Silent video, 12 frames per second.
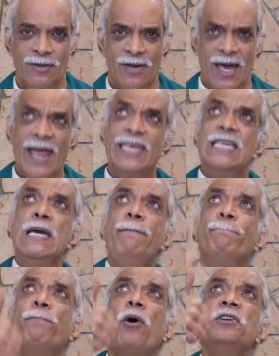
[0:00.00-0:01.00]
And I
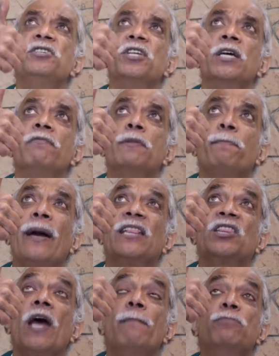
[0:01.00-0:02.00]
keep pointing with my
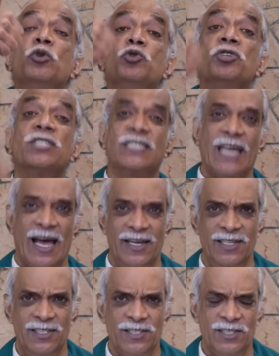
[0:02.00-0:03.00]
thumb to the
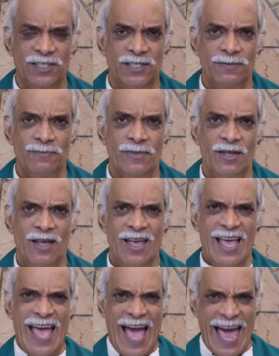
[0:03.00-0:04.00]
skies.
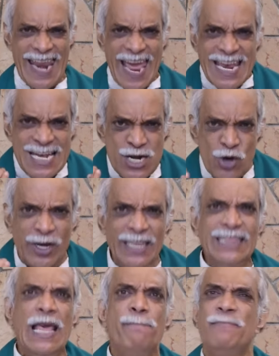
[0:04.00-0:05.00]
And I look
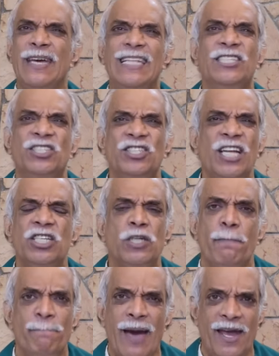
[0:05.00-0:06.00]
at them in such a
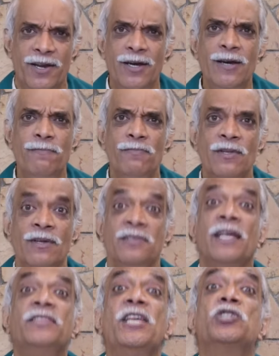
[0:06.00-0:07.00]
manner
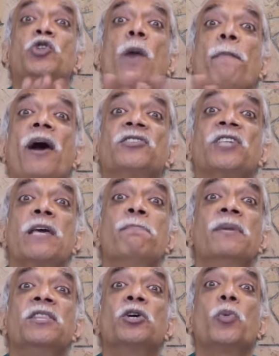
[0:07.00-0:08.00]
that they stop asking
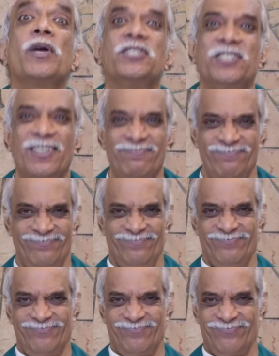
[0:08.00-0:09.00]
me the
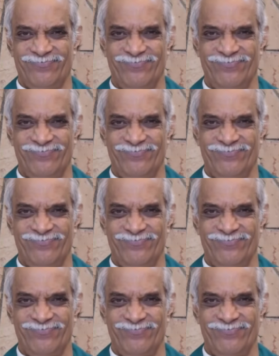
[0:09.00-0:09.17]
question.